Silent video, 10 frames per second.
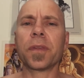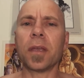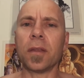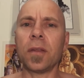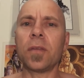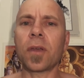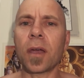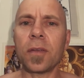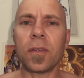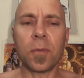In this
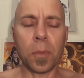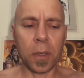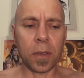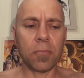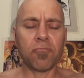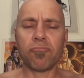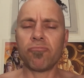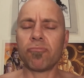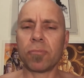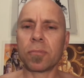case, it's been
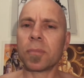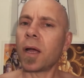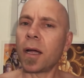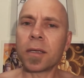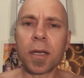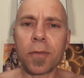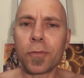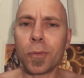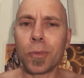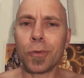
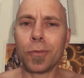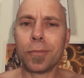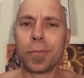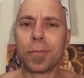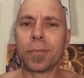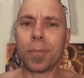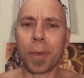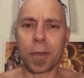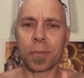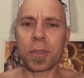uncomfortable,
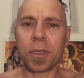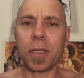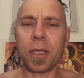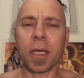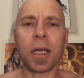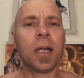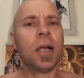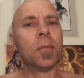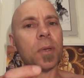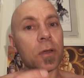but I'm still here
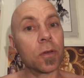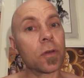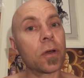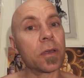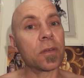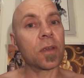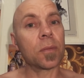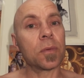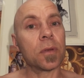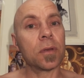because I
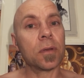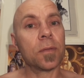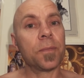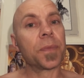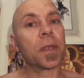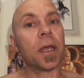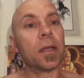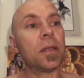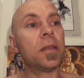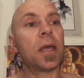accept it.
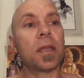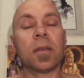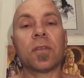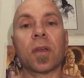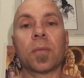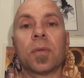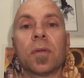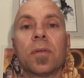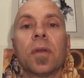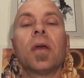And in that
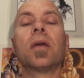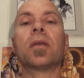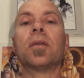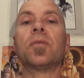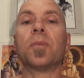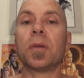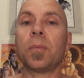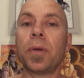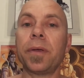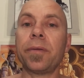acceptance gives me
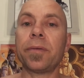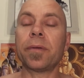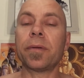peace.